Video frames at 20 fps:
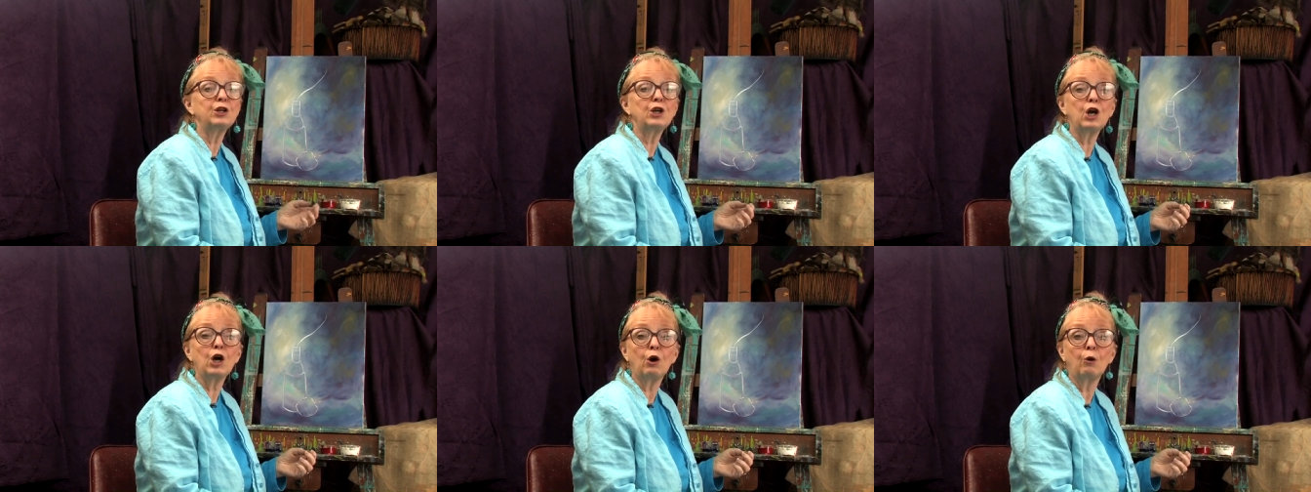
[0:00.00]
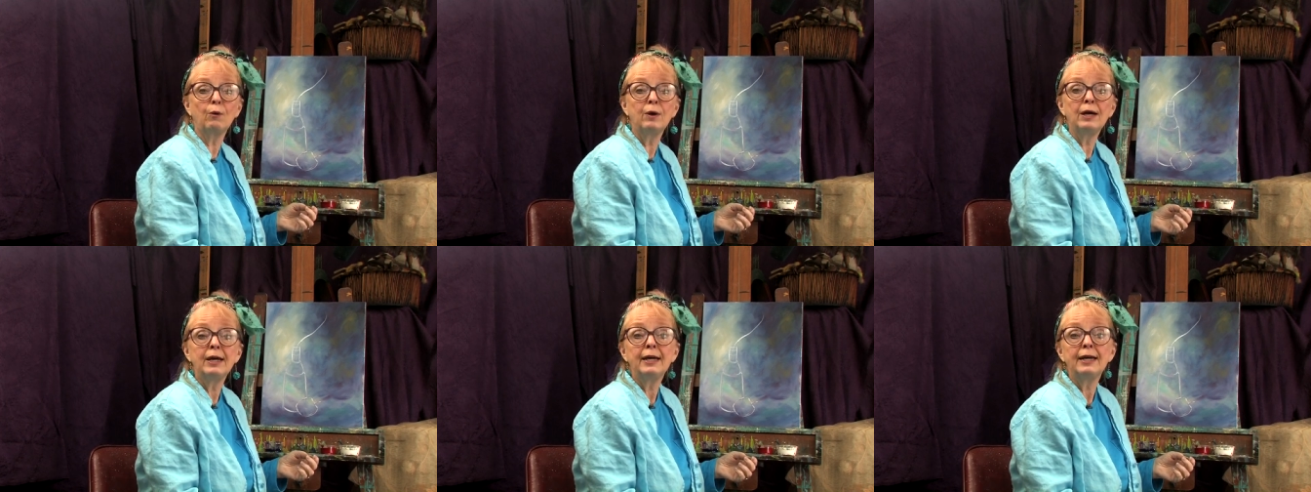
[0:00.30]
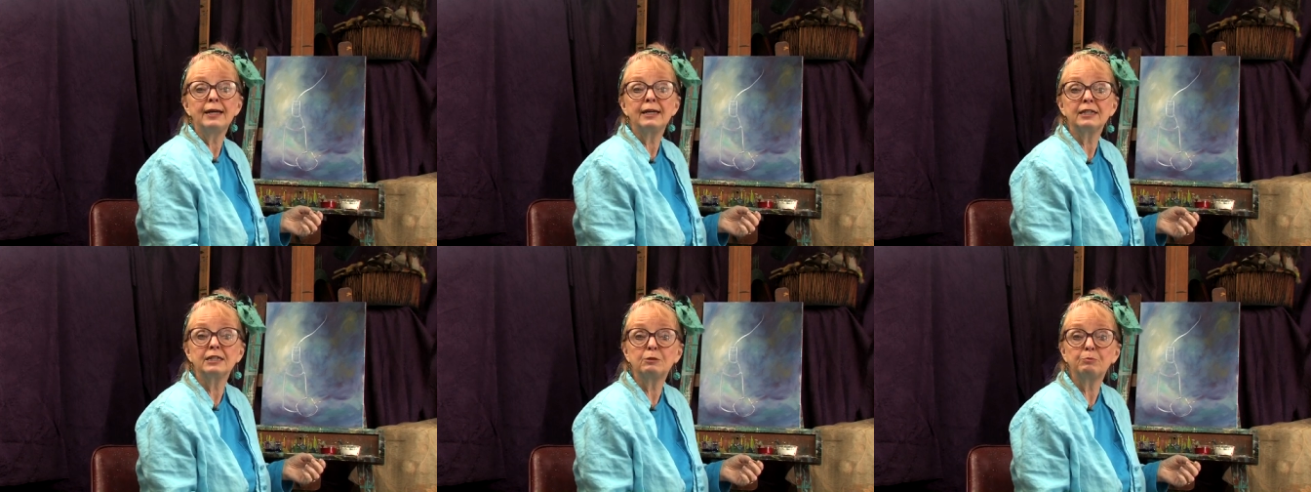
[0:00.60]
No,
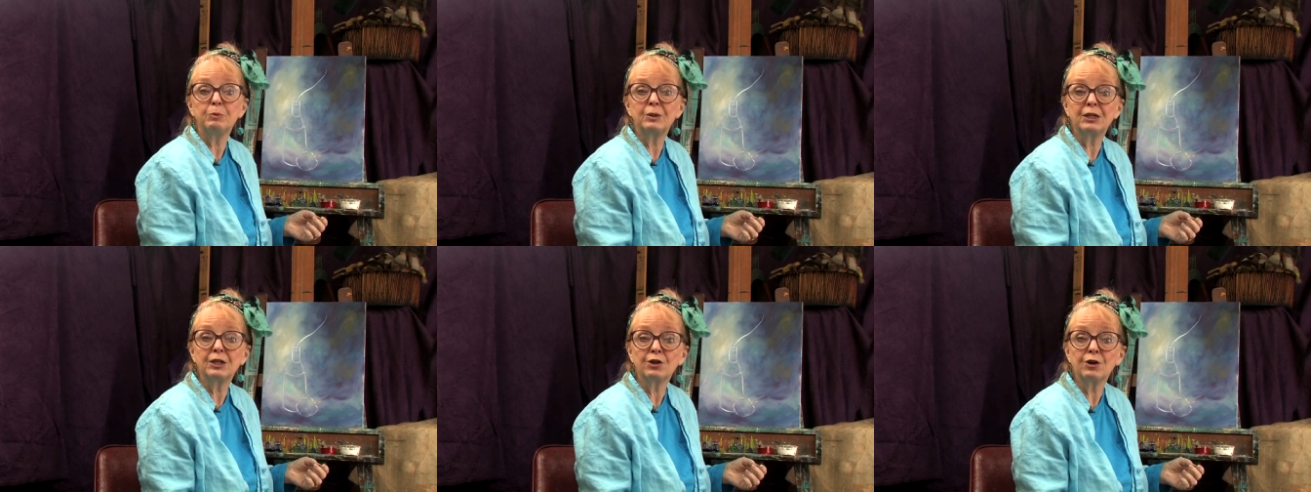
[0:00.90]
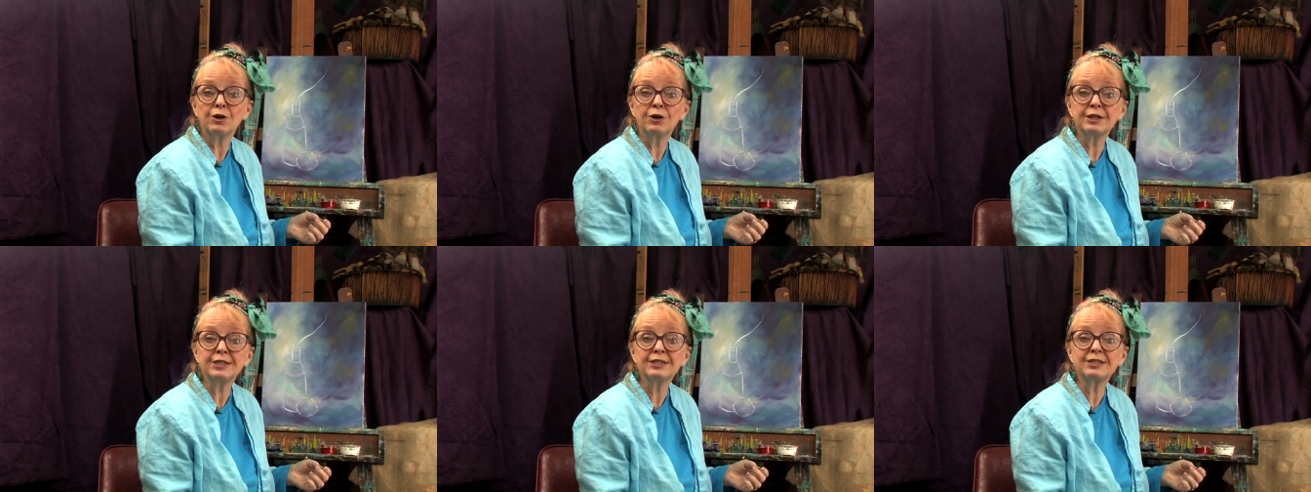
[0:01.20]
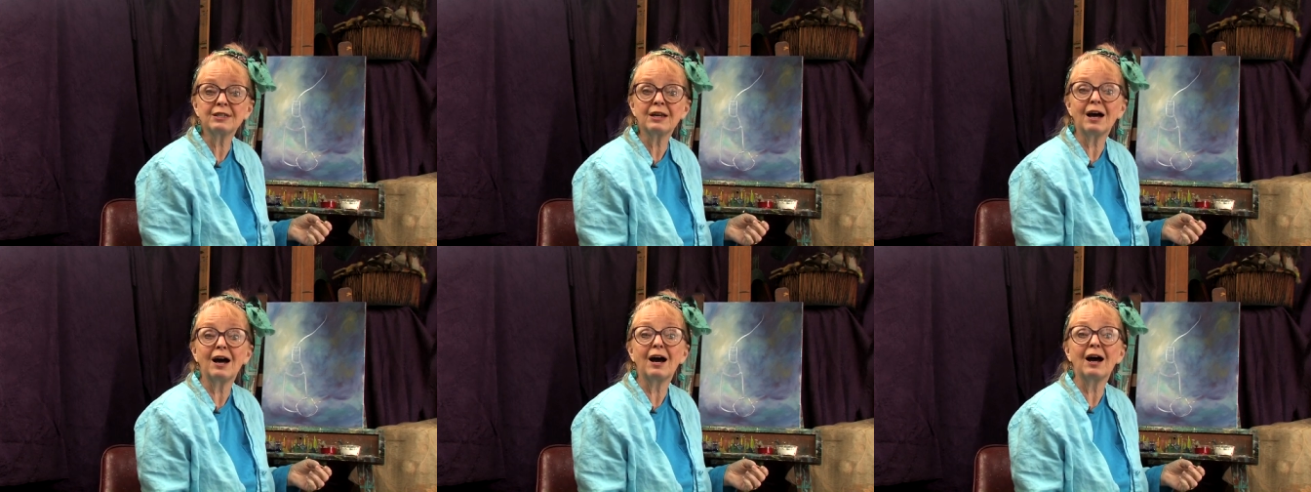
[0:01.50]
it's
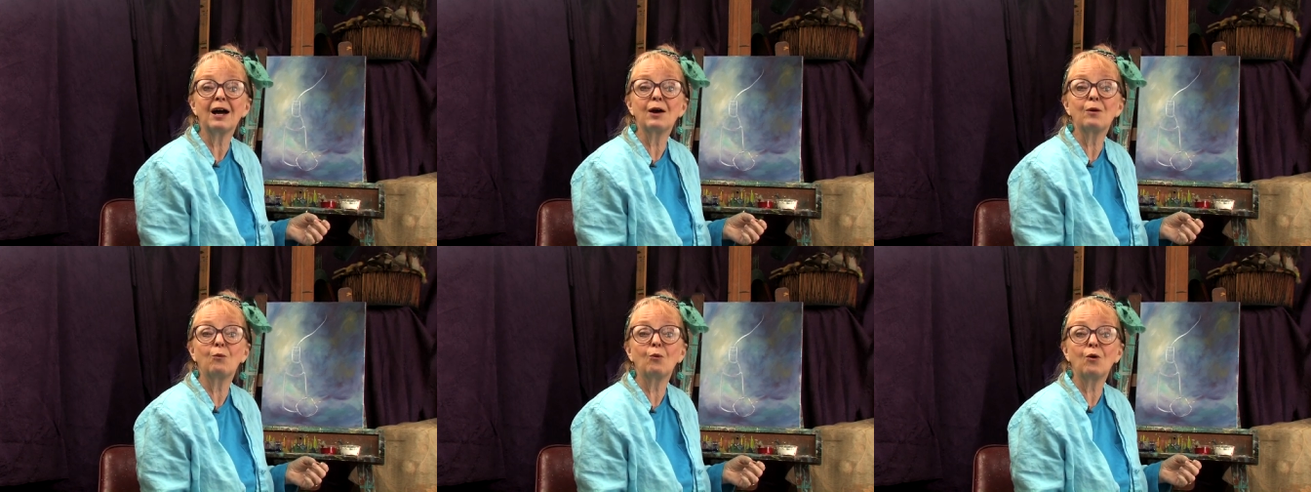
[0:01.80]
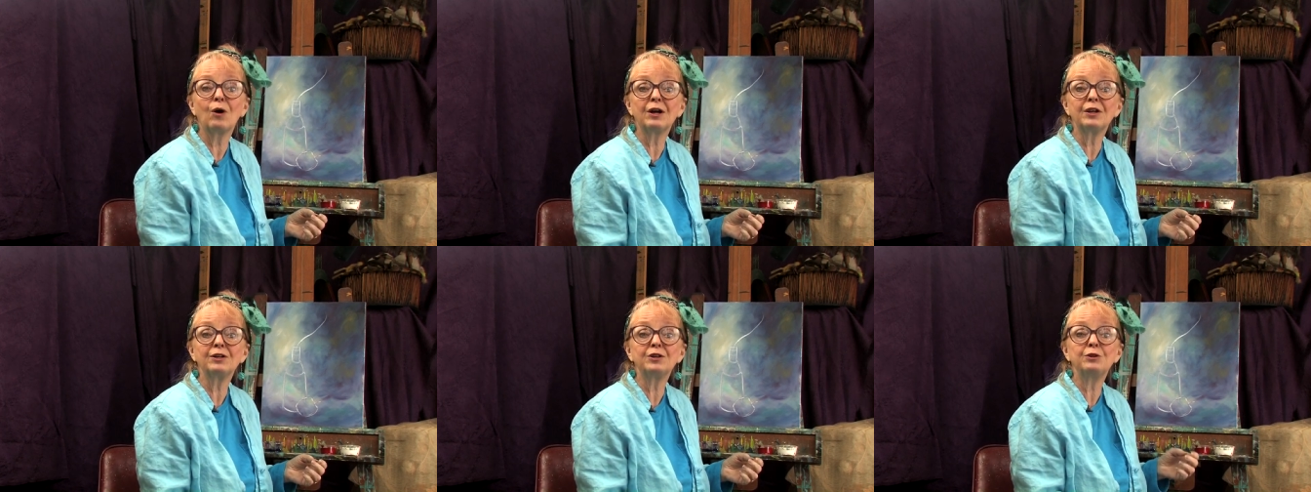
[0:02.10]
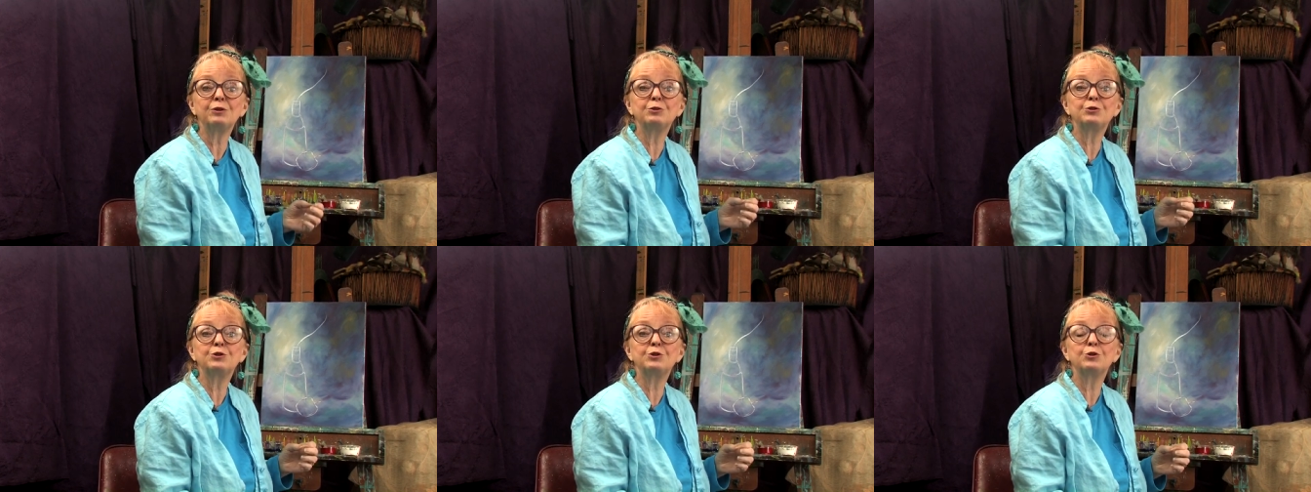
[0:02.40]
because I want
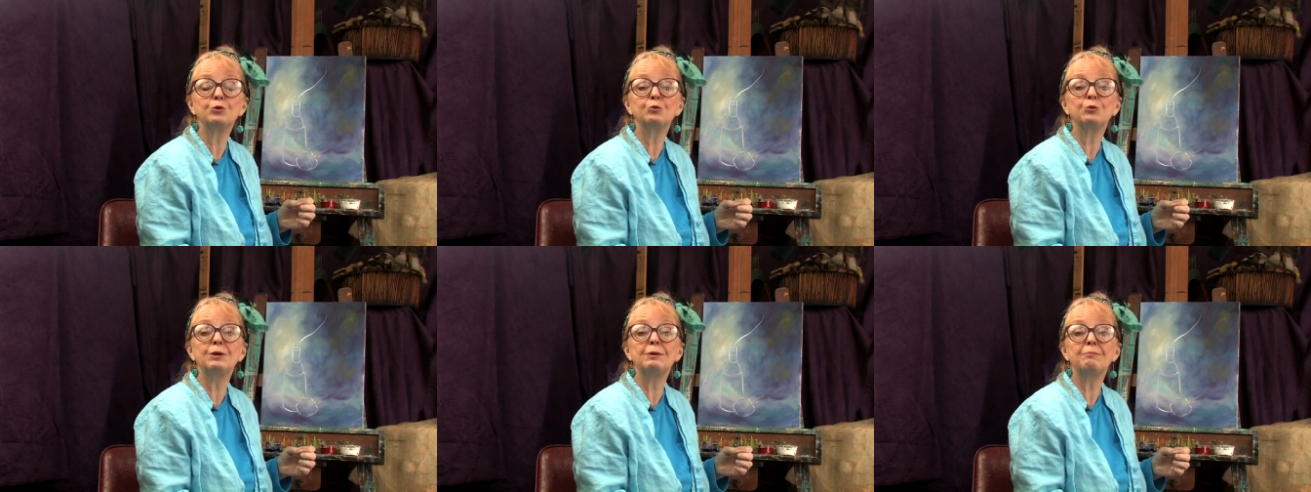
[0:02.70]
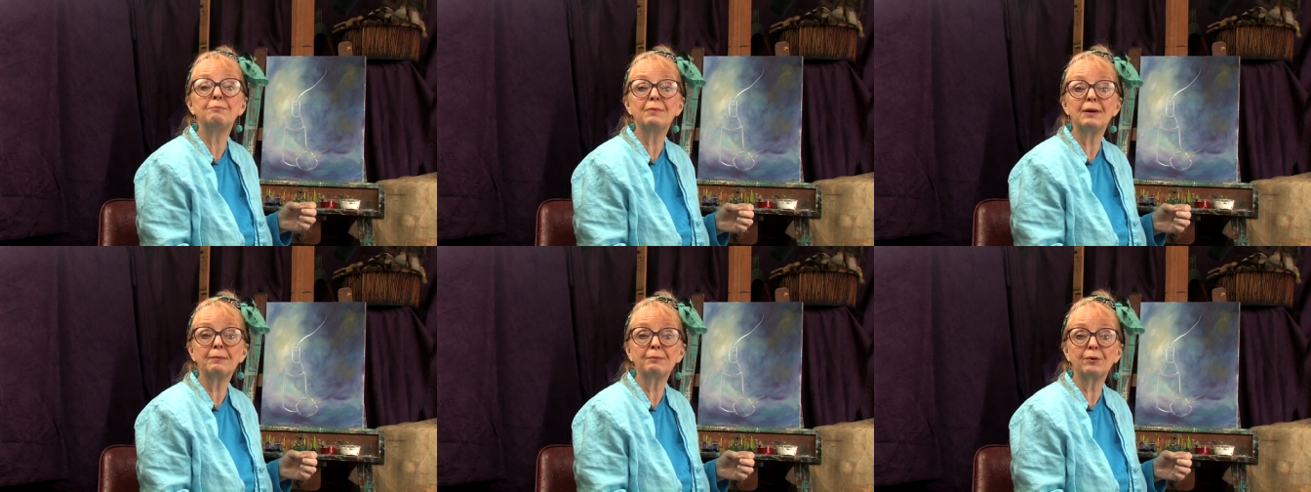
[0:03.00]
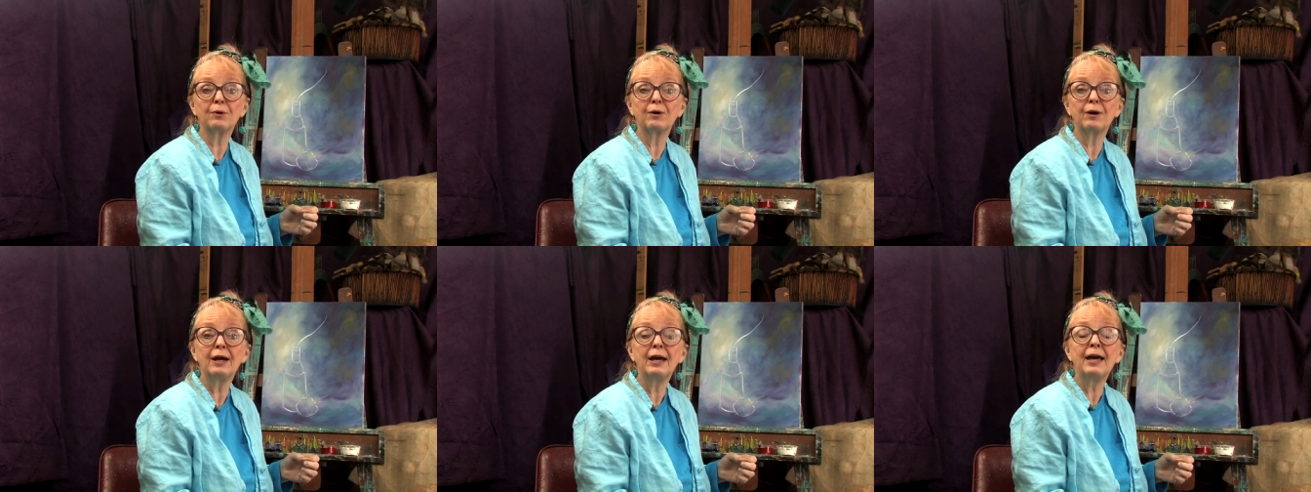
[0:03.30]
you to remember.